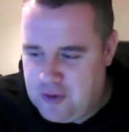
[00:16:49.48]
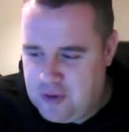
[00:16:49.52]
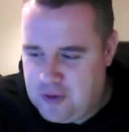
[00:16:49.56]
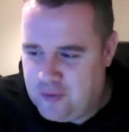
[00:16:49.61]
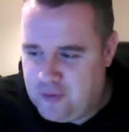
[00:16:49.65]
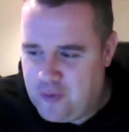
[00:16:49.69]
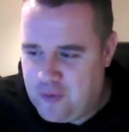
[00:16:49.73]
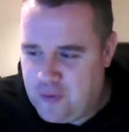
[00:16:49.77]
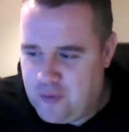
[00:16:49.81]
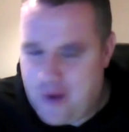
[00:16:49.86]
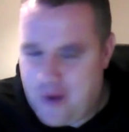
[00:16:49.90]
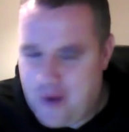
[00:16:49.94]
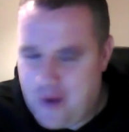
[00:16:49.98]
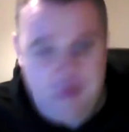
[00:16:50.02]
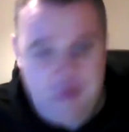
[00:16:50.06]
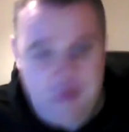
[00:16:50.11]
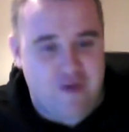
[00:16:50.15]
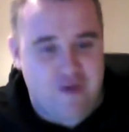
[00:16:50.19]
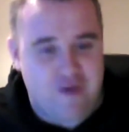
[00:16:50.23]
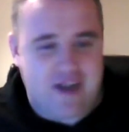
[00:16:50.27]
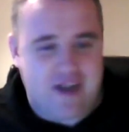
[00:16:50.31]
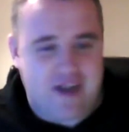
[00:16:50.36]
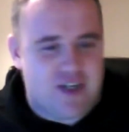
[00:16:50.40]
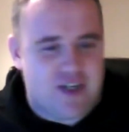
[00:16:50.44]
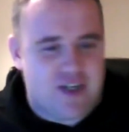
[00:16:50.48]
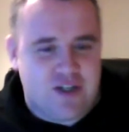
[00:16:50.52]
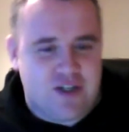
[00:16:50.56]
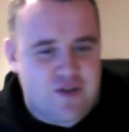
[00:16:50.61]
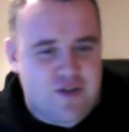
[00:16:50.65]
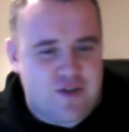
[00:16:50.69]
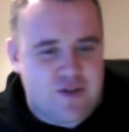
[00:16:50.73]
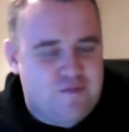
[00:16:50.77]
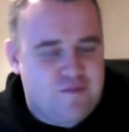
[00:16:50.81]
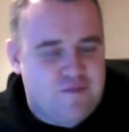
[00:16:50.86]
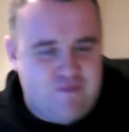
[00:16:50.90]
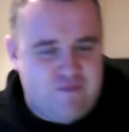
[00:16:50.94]
where we finish
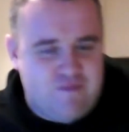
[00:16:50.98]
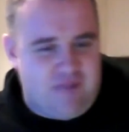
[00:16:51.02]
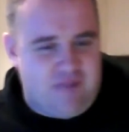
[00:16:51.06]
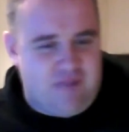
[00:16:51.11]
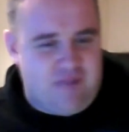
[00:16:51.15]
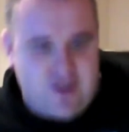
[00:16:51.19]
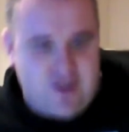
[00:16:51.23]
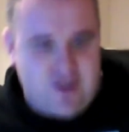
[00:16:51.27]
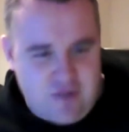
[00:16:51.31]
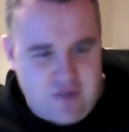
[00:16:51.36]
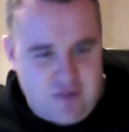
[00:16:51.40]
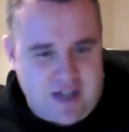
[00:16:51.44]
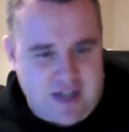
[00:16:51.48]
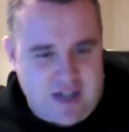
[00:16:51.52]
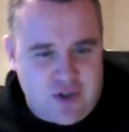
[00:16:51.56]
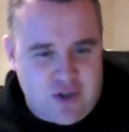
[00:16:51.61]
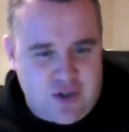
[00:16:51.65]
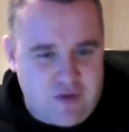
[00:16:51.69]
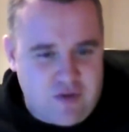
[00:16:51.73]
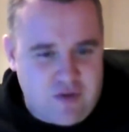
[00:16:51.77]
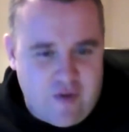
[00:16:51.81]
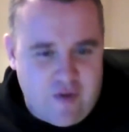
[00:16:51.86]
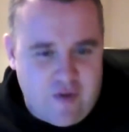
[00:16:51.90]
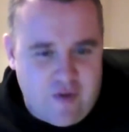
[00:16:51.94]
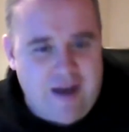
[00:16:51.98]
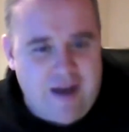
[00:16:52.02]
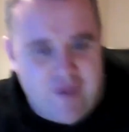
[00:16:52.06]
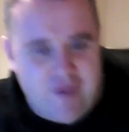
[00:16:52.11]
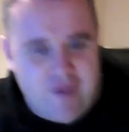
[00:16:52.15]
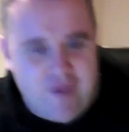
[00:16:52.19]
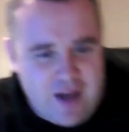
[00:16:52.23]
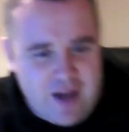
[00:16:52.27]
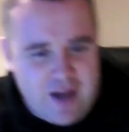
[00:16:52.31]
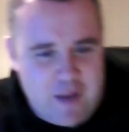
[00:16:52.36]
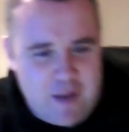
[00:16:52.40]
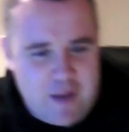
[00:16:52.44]
is that's sort of
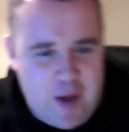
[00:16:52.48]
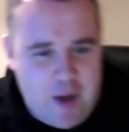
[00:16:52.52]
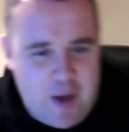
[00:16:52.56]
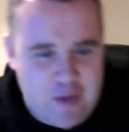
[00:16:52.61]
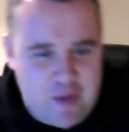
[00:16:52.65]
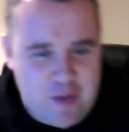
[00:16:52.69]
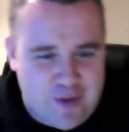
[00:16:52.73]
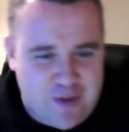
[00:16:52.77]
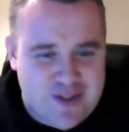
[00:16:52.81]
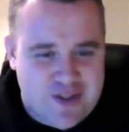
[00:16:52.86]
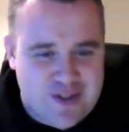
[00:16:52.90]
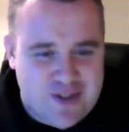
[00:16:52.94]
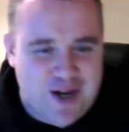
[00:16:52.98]
irrelevant at the moment.